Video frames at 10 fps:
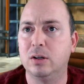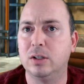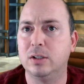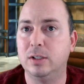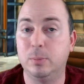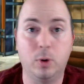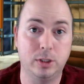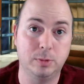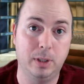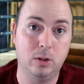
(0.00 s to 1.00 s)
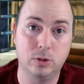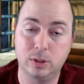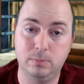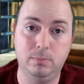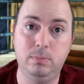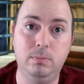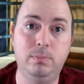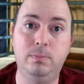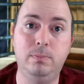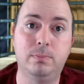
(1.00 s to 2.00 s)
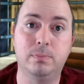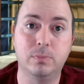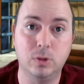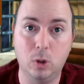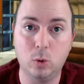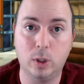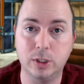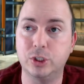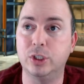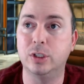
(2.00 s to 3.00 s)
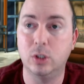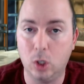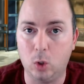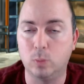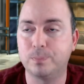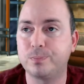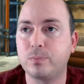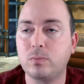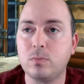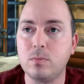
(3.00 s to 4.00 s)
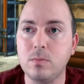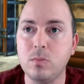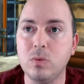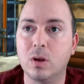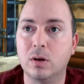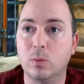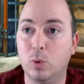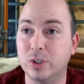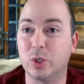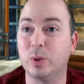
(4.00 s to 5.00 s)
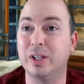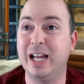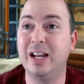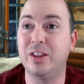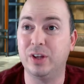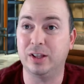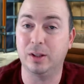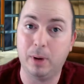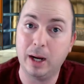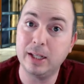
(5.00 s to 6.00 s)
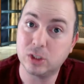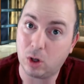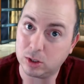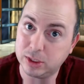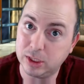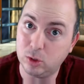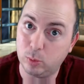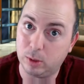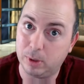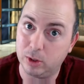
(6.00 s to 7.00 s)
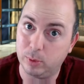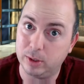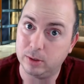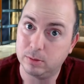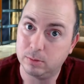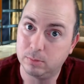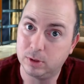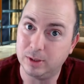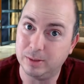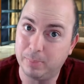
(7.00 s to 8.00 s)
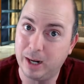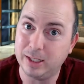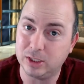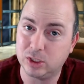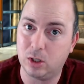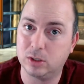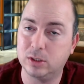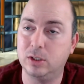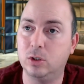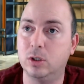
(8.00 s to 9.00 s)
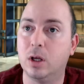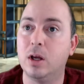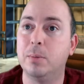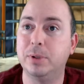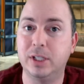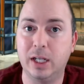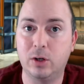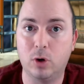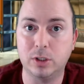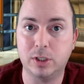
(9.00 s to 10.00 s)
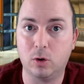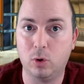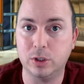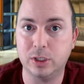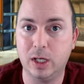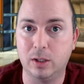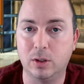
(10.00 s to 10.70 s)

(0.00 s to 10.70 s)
Did precious metals? No question, no. Was there really anything? The mining stocks did do well, by the way. The mining stocks did good, but then they got crushed again.